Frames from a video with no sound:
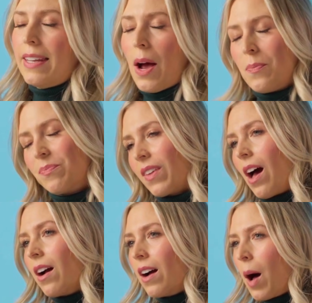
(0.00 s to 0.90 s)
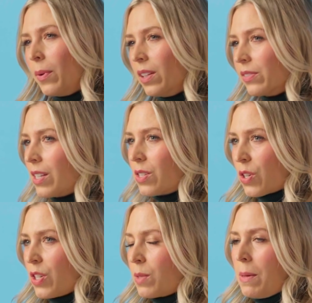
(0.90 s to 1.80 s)
Now, a couple of
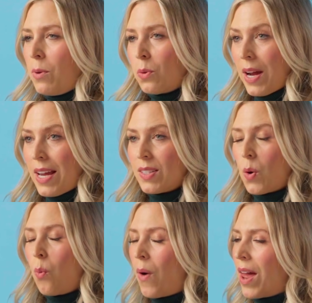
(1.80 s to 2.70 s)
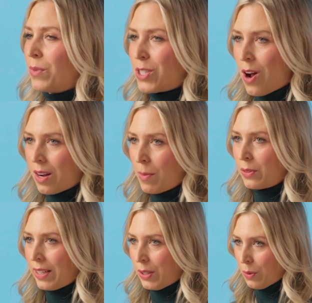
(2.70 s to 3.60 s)
concerns people raise when we talk about
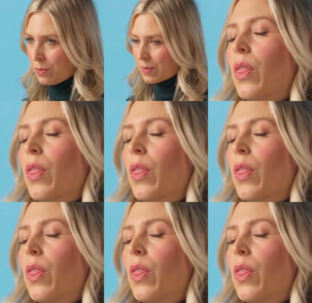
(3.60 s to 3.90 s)
legumes.